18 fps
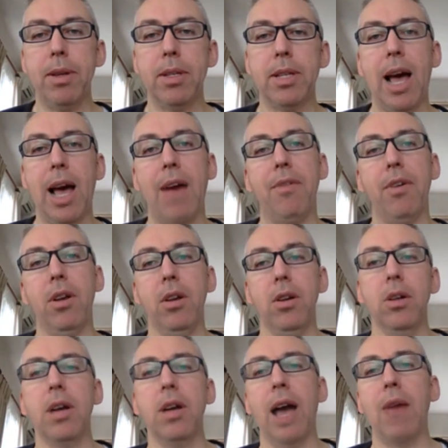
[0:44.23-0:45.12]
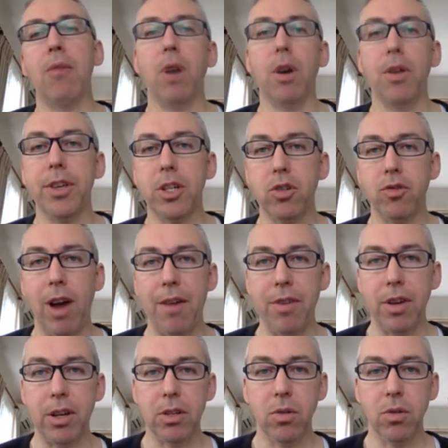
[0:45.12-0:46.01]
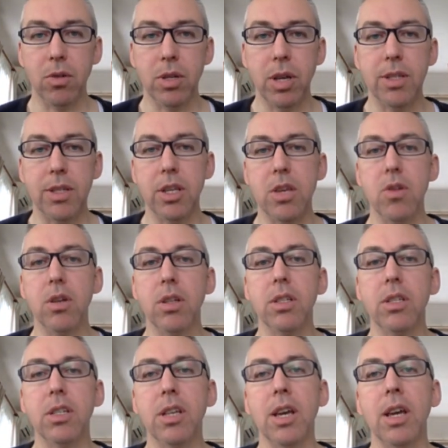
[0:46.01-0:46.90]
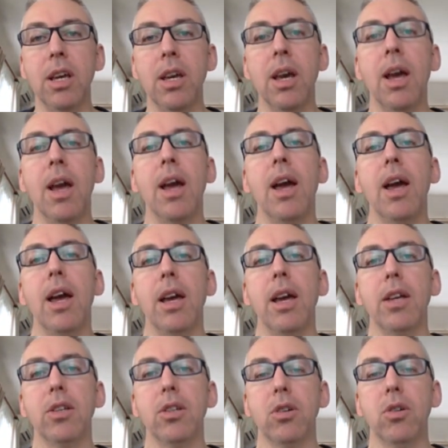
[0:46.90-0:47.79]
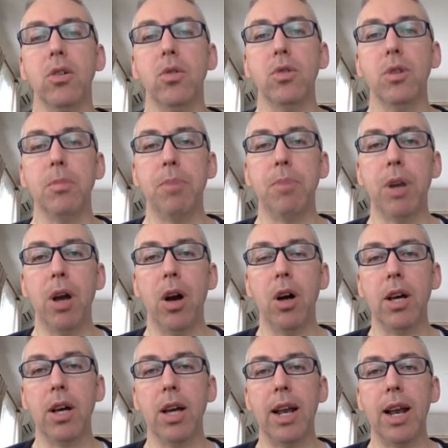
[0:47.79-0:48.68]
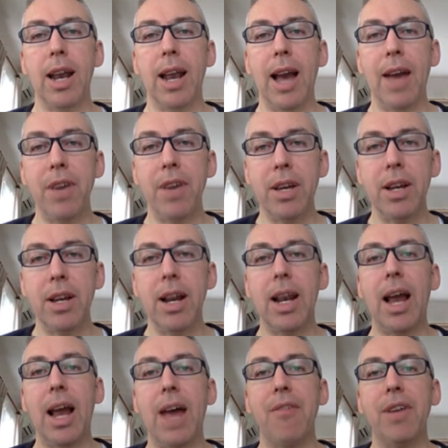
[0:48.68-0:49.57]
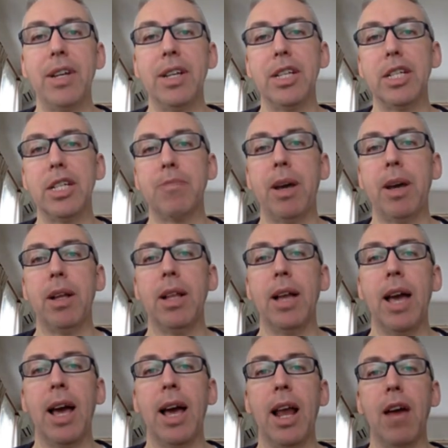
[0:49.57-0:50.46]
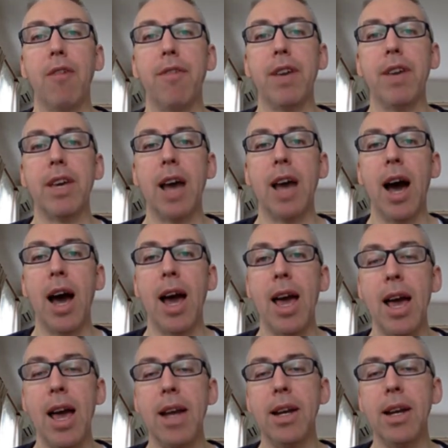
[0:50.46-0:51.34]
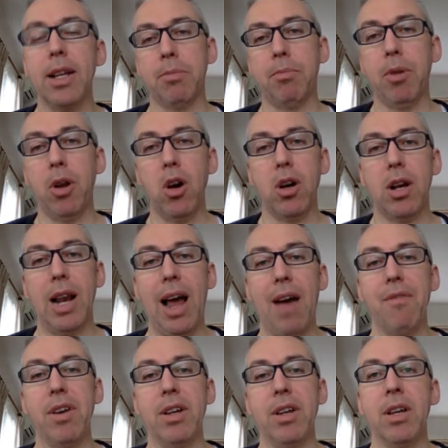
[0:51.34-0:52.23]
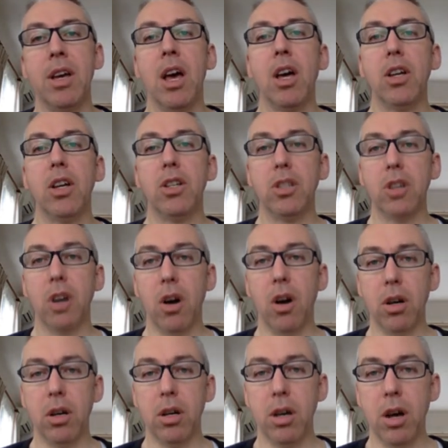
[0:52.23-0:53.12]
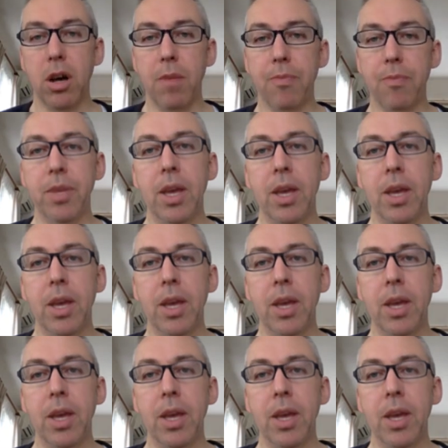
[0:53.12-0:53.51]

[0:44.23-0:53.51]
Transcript: to have a look at what this traffic source is. And you can see it's called Blog Lovin. Lovin is spelled L-O-V-I-N. It's bloglovin.com.